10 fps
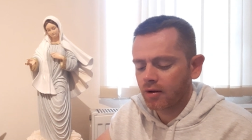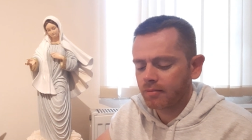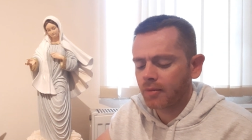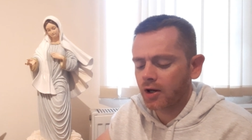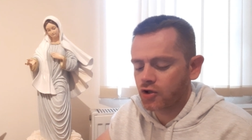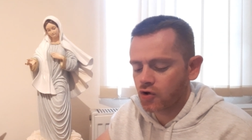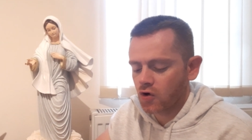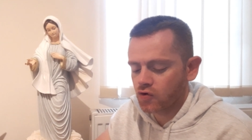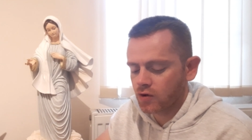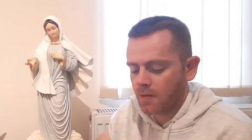My
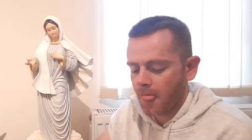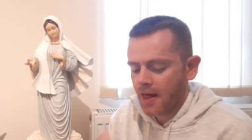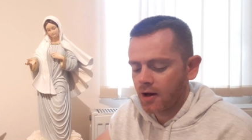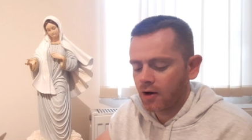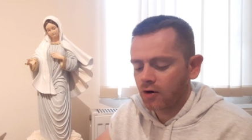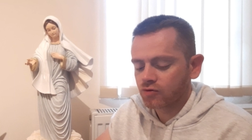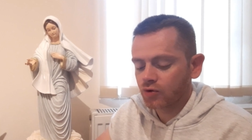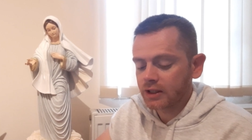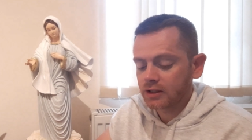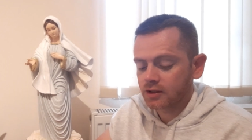children,
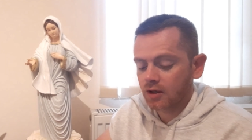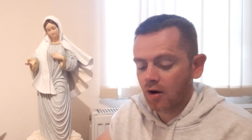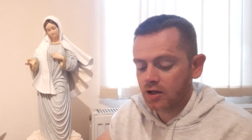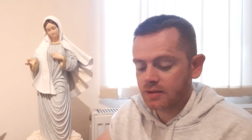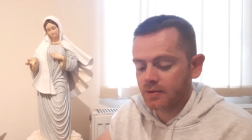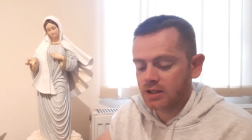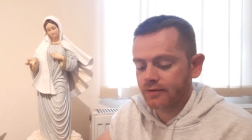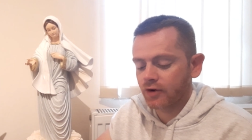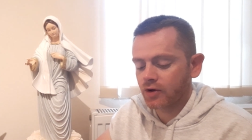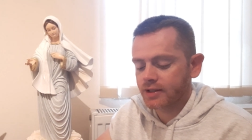read the Gospels
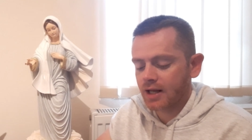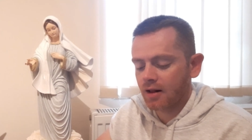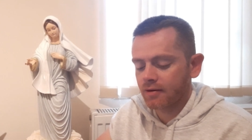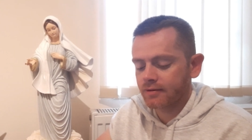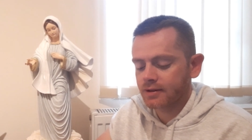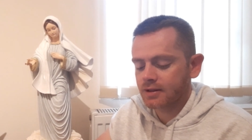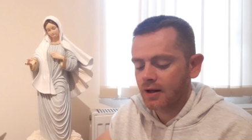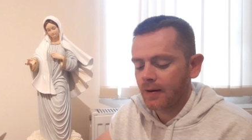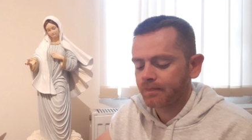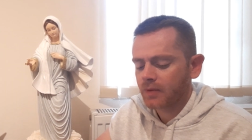for yourselves,
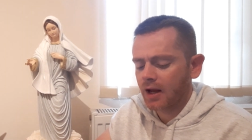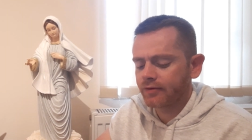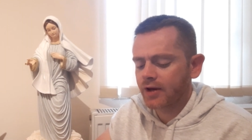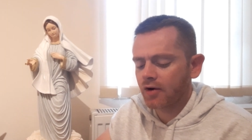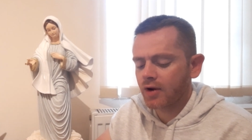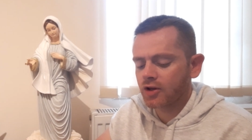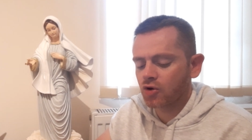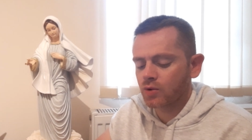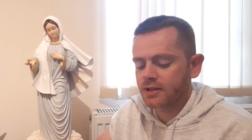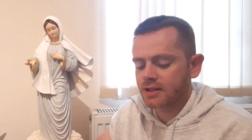and therein
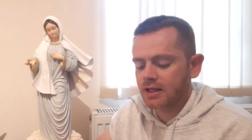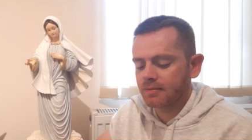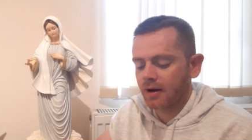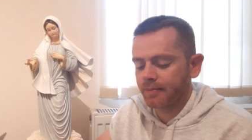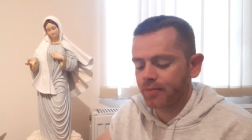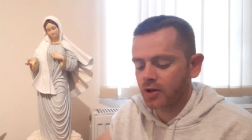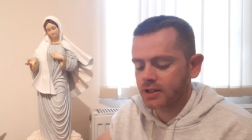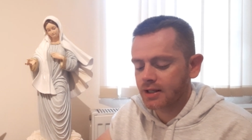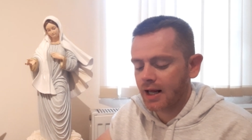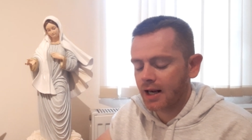you will see my
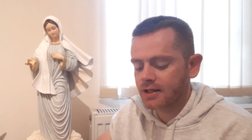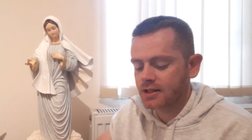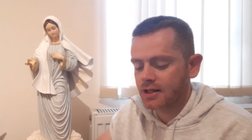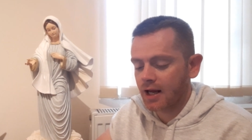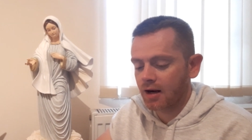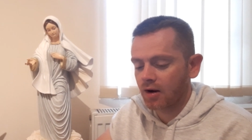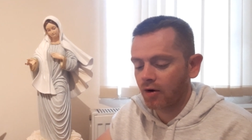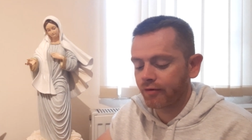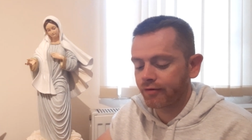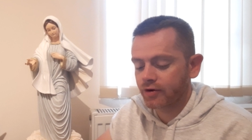personality and
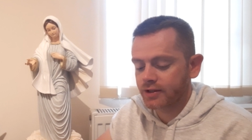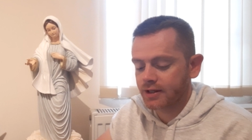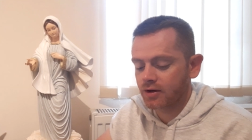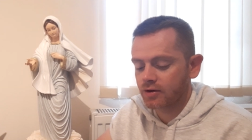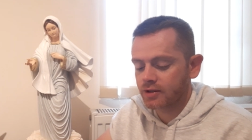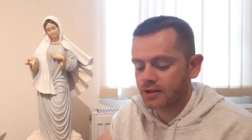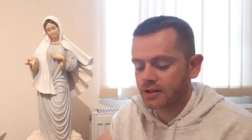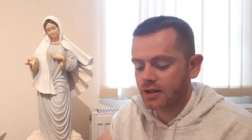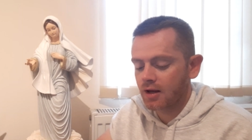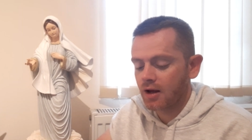love for
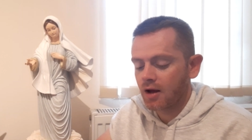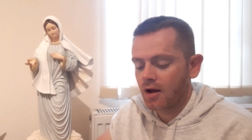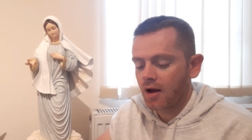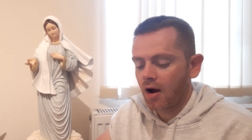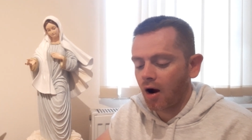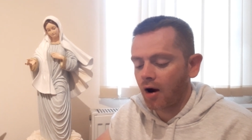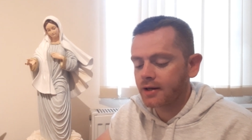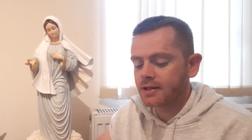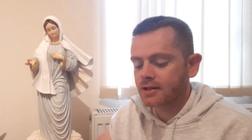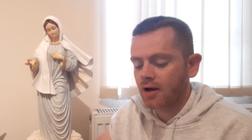sinners. I
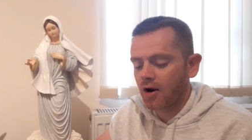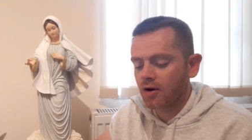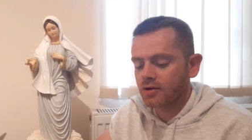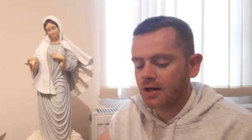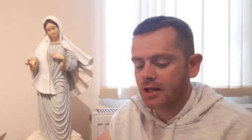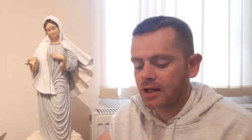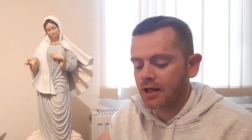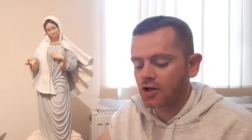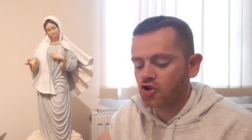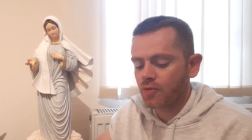desire that
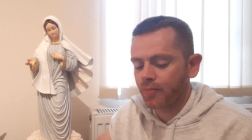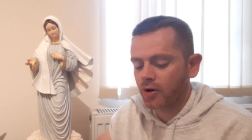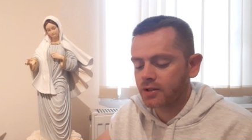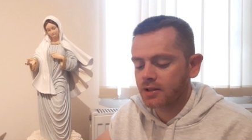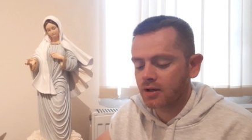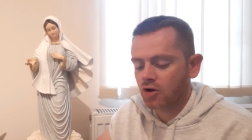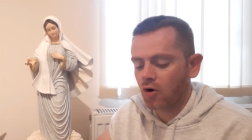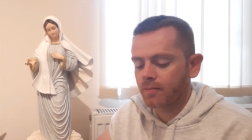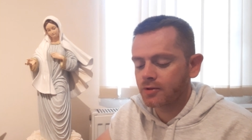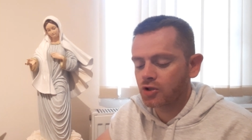each person
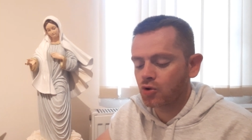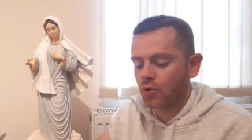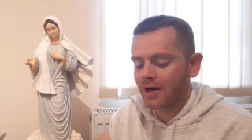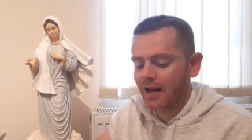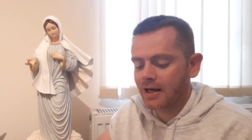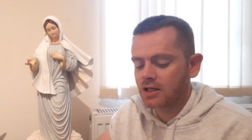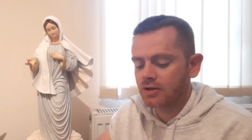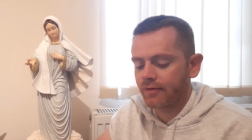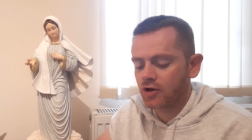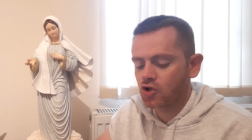comes to an
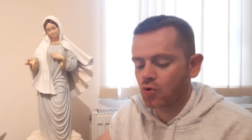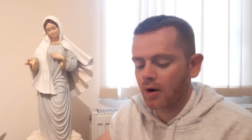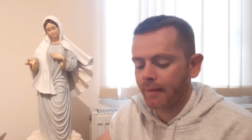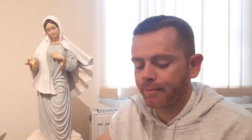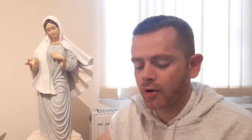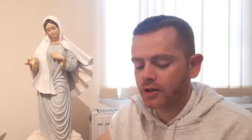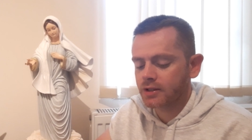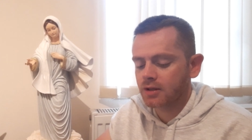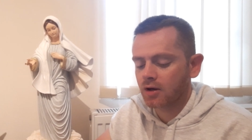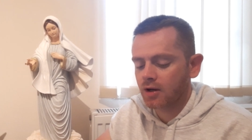individual and
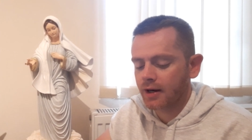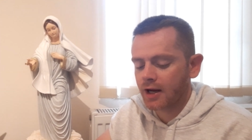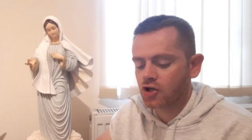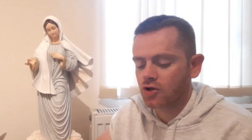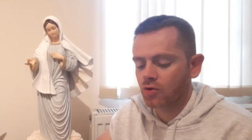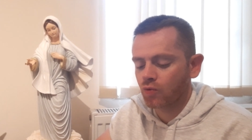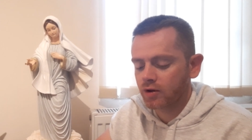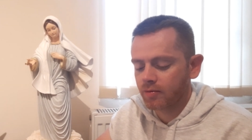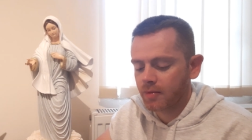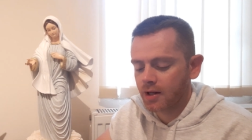personal connection
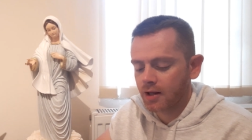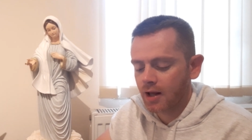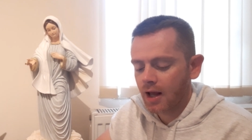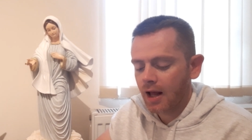with me,